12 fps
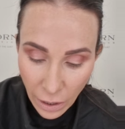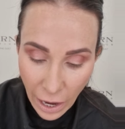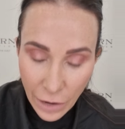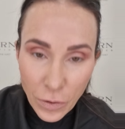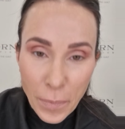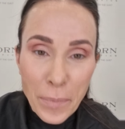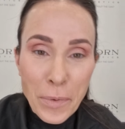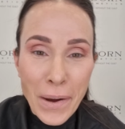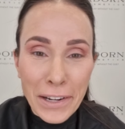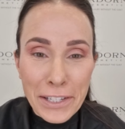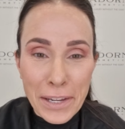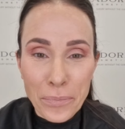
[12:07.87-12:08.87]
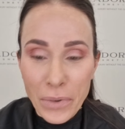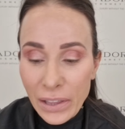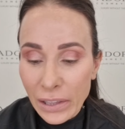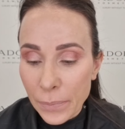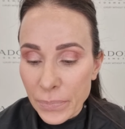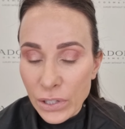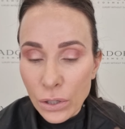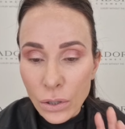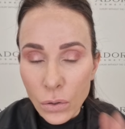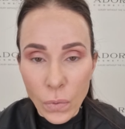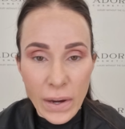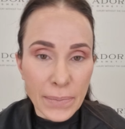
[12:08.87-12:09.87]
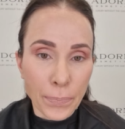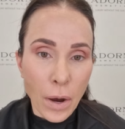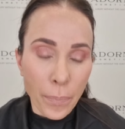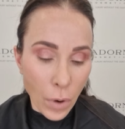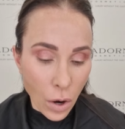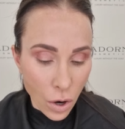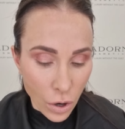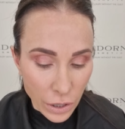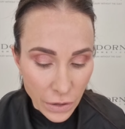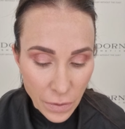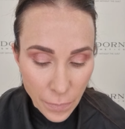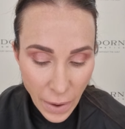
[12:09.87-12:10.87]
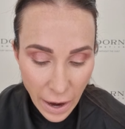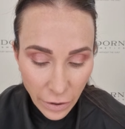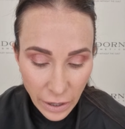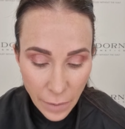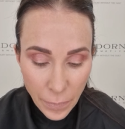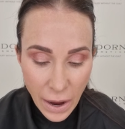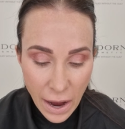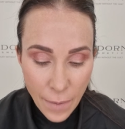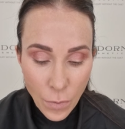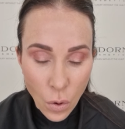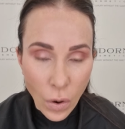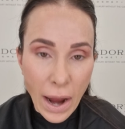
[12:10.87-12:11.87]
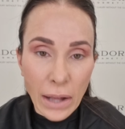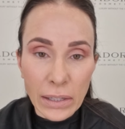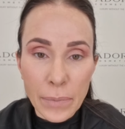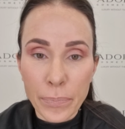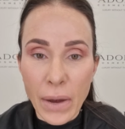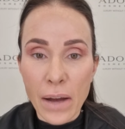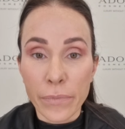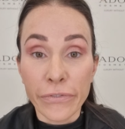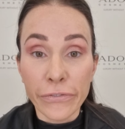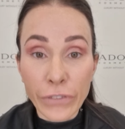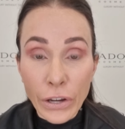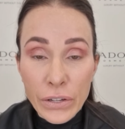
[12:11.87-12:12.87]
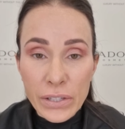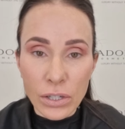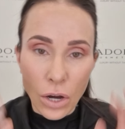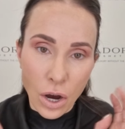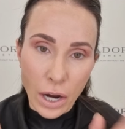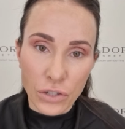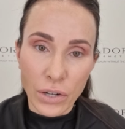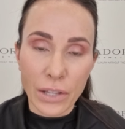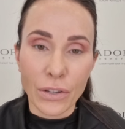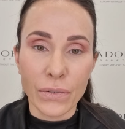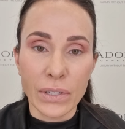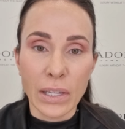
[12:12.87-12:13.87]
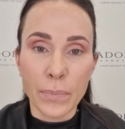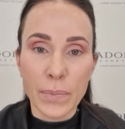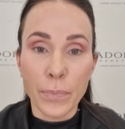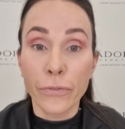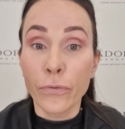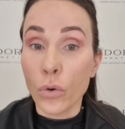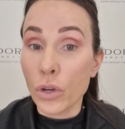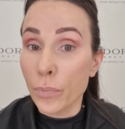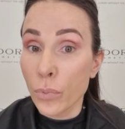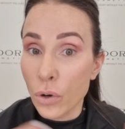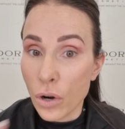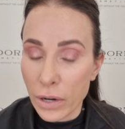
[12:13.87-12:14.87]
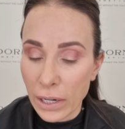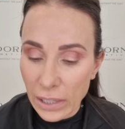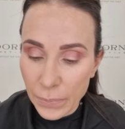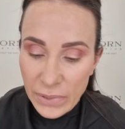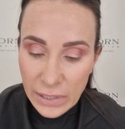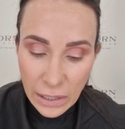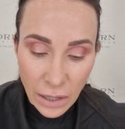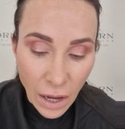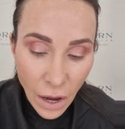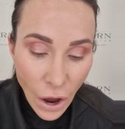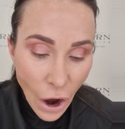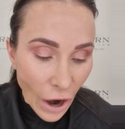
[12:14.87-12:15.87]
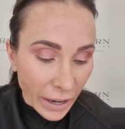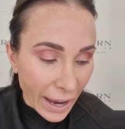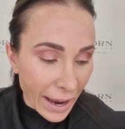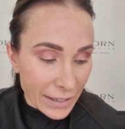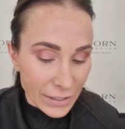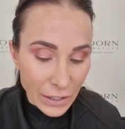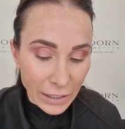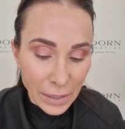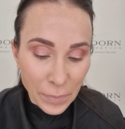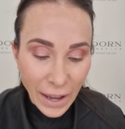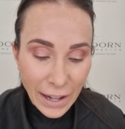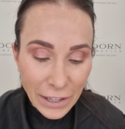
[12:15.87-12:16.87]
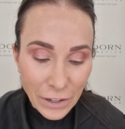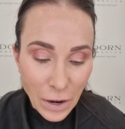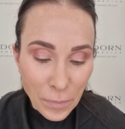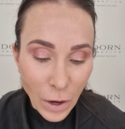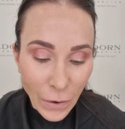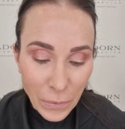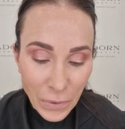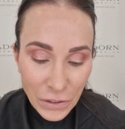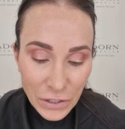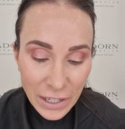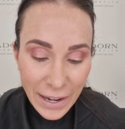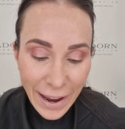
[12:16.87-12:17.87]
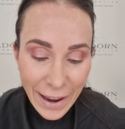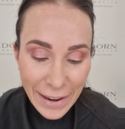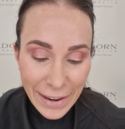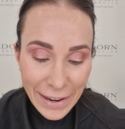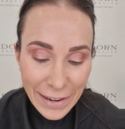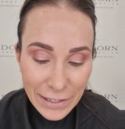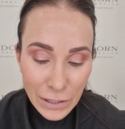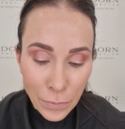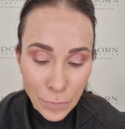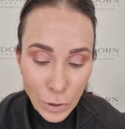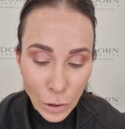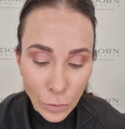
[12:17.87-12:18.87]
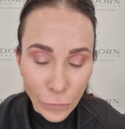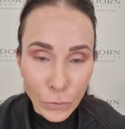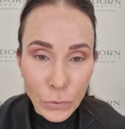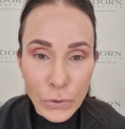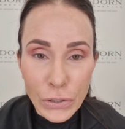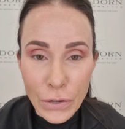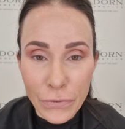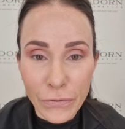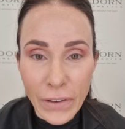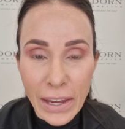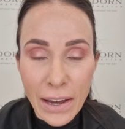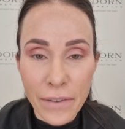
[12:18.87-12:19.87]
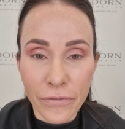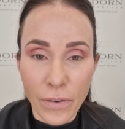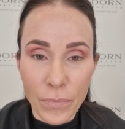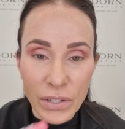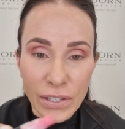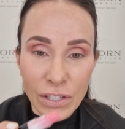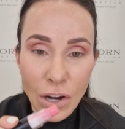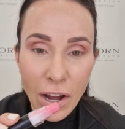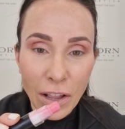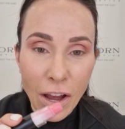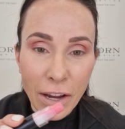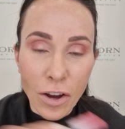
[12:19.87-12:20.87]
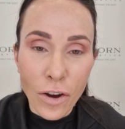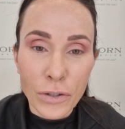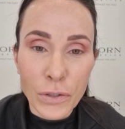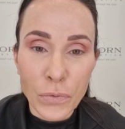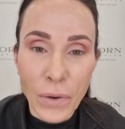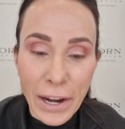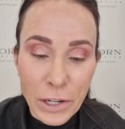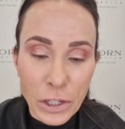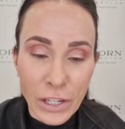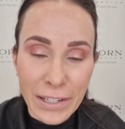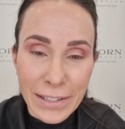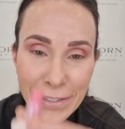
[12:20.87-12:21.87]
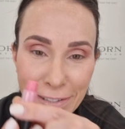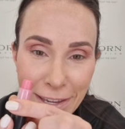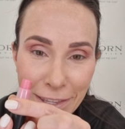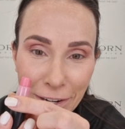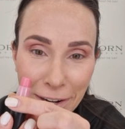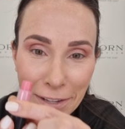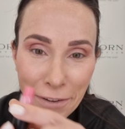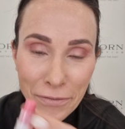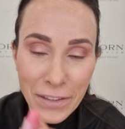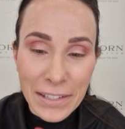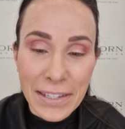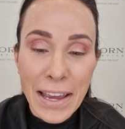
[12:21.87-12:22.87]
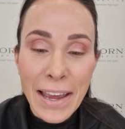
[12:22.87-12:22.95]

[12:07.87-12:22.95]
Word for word: And remember my tip with lips, you can always pop on the barrier balm or our lip balm first to hydrate those lips before you put on a lipstick. Okay, so the lip color that I'm going with today is the beautiful Sophia from the Style Icons range. You can see that I love this.